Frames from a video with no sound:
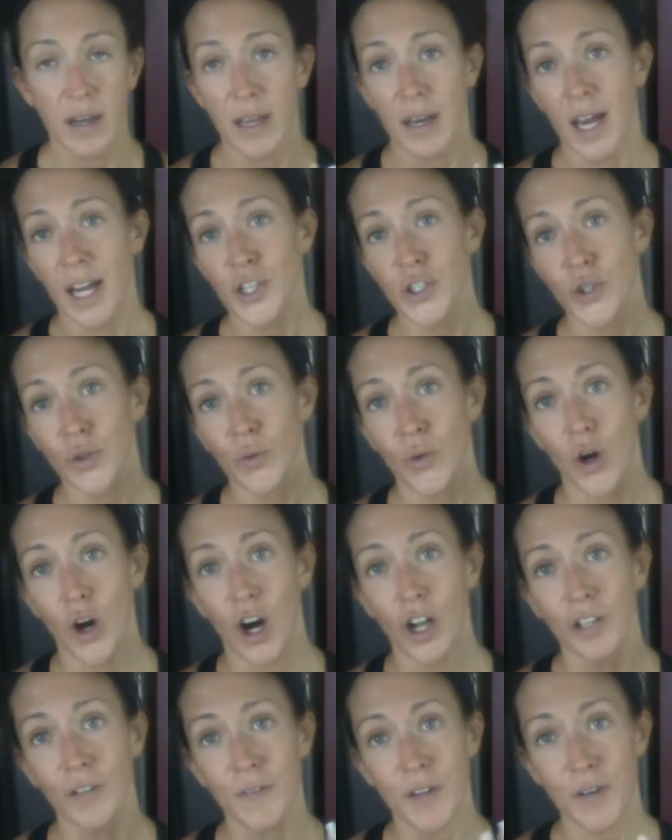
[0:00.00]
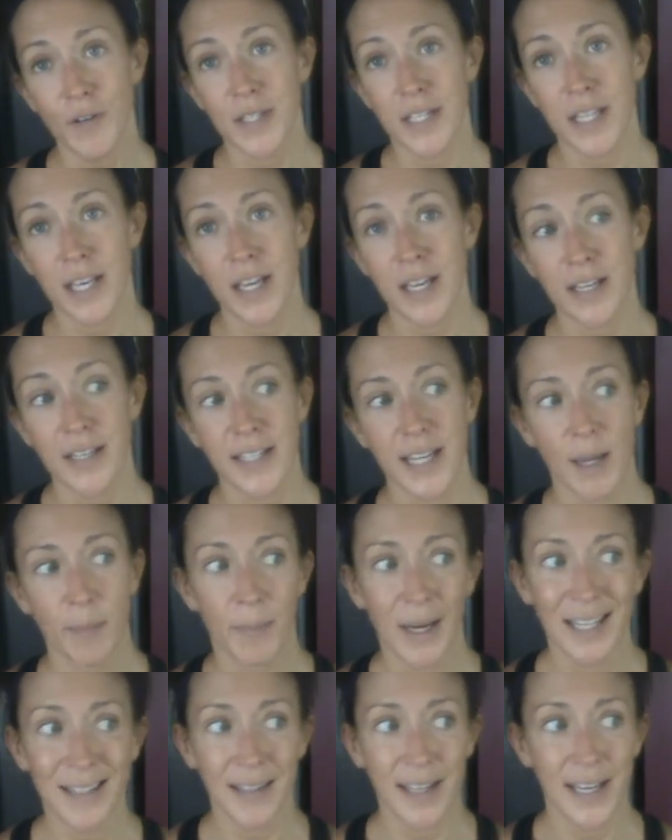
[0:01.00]
and I do all of those things and
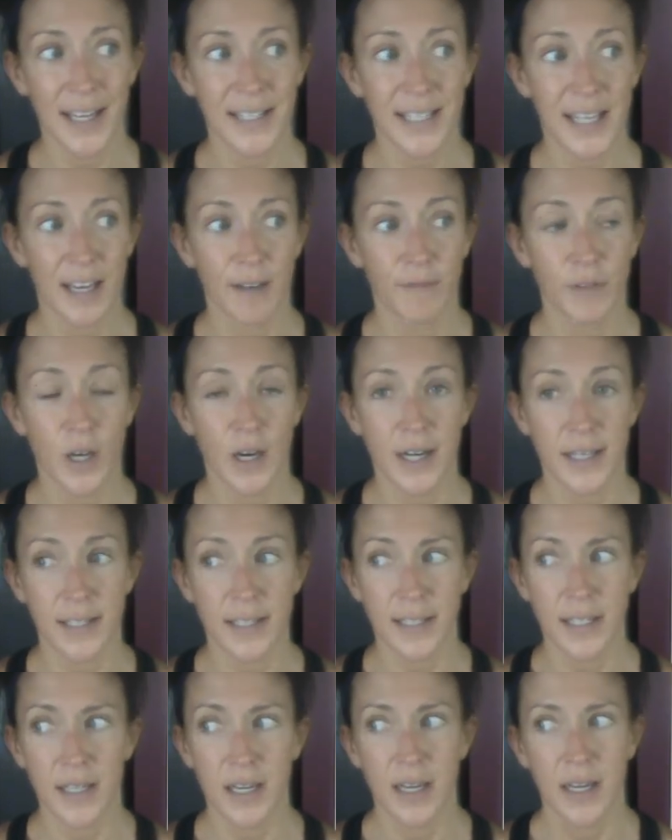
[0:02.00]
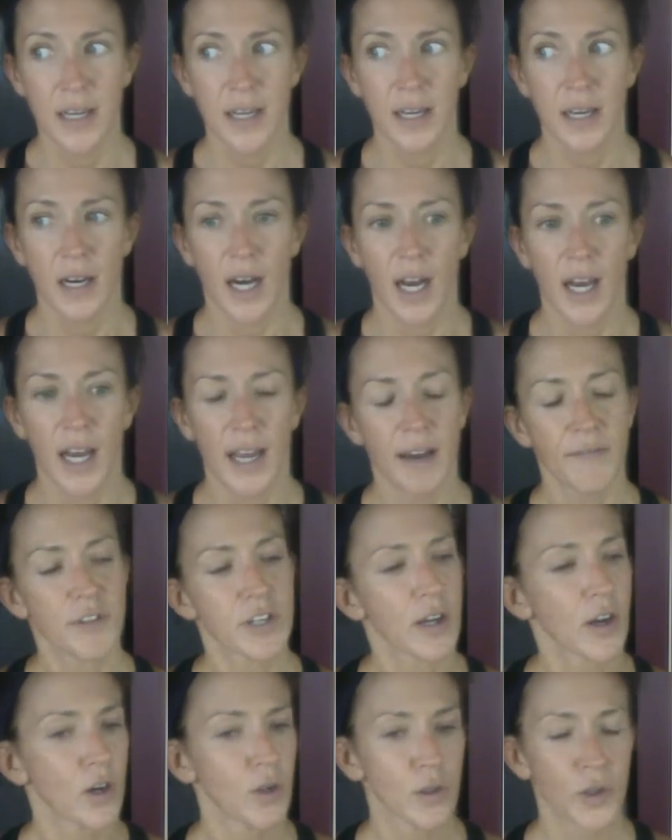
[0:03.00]
my legs have lost I have
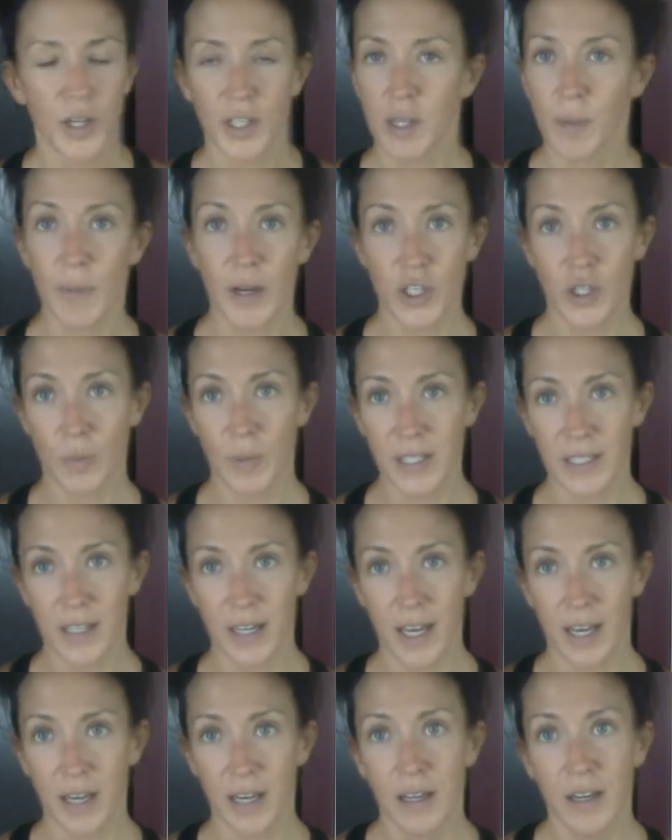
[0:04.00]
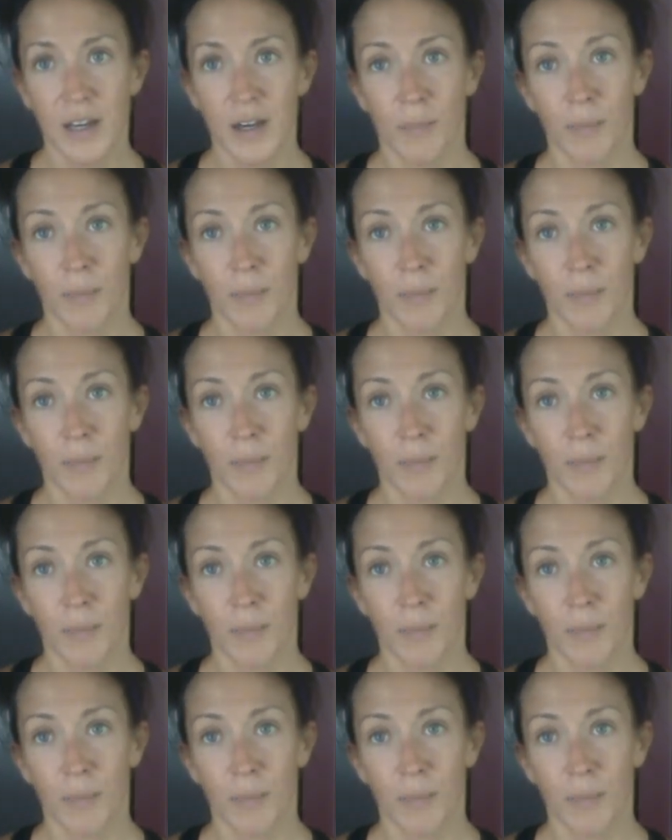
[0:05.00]
to go look at the measurements again.